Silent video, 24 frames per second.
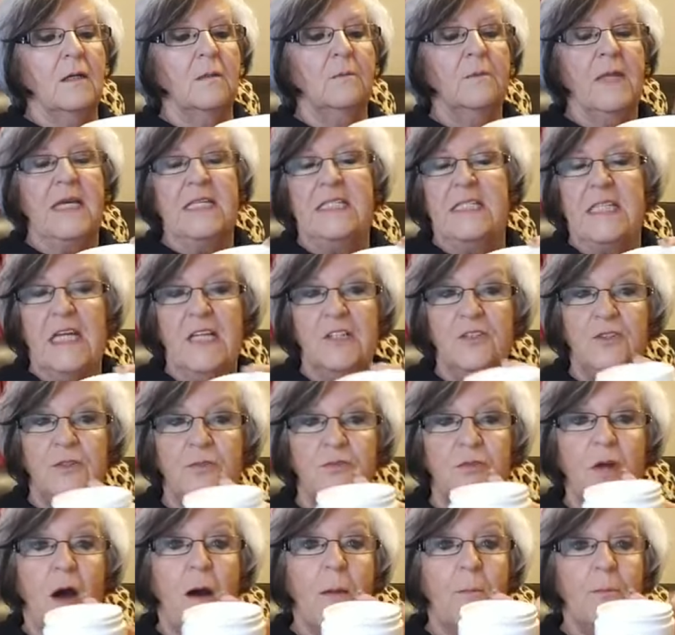They say do
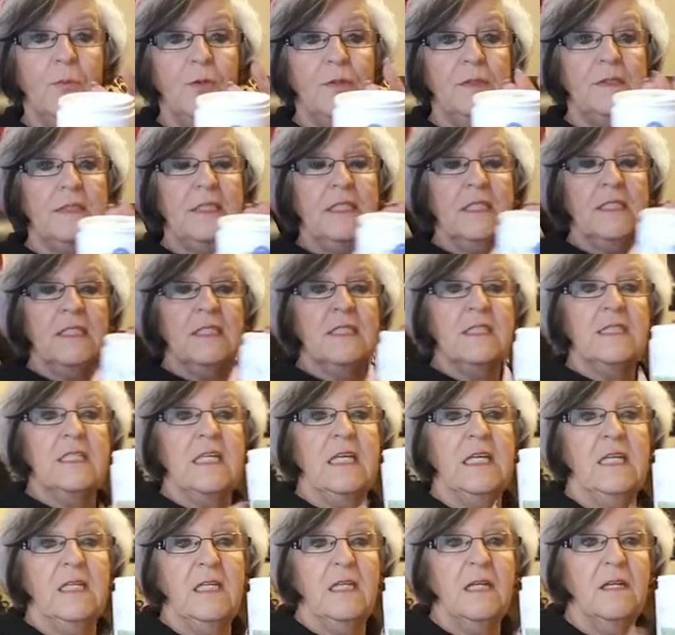not put this
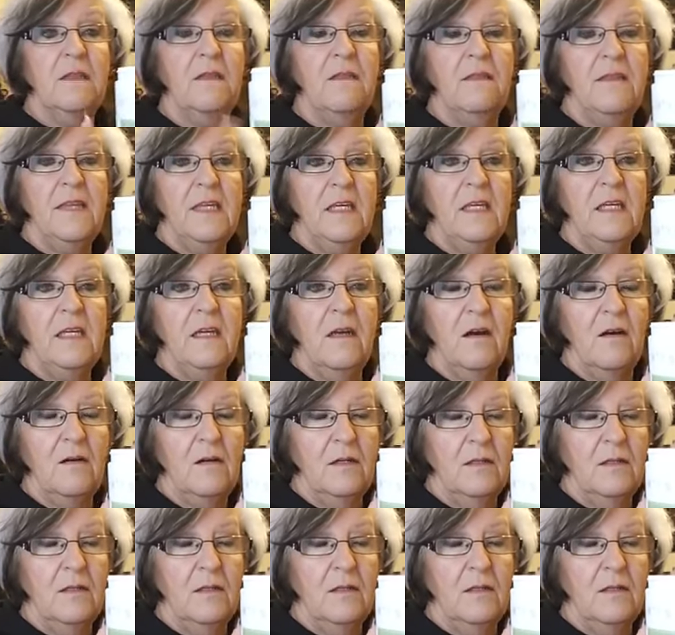in the